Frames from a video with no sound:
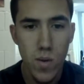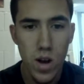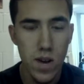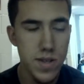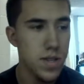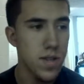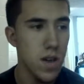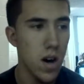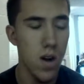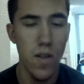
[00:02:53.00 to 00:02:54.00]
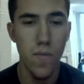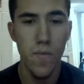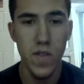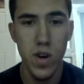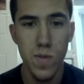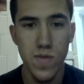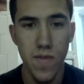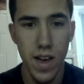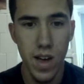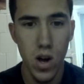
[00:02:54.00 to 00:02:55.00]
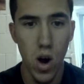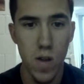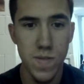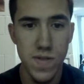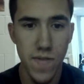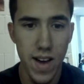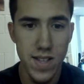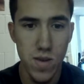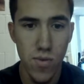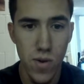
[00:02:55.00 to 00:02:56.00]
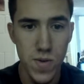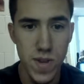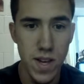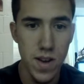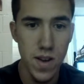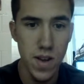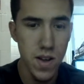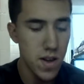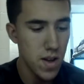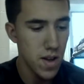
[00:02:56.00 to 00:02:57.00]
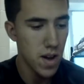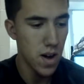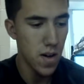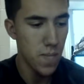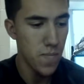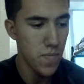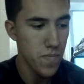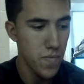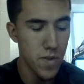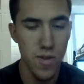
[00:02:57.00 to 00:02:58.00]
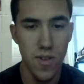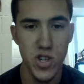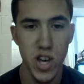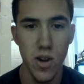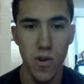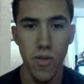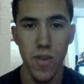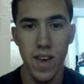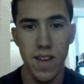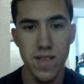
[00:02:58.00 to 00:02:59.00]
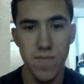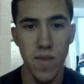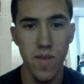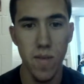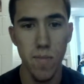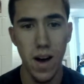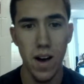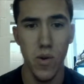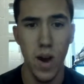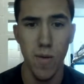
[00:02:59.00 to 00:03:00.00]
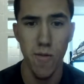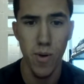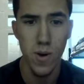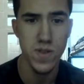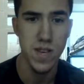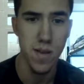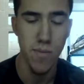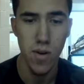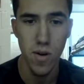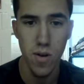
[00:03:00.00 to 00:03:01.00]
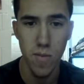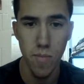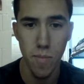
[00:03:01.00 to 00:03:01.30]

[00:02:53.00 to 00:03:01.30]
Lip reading: What else? Oh, in terms of like carbs, fats, and protein. You know, the general thing is maybe a gram of protein per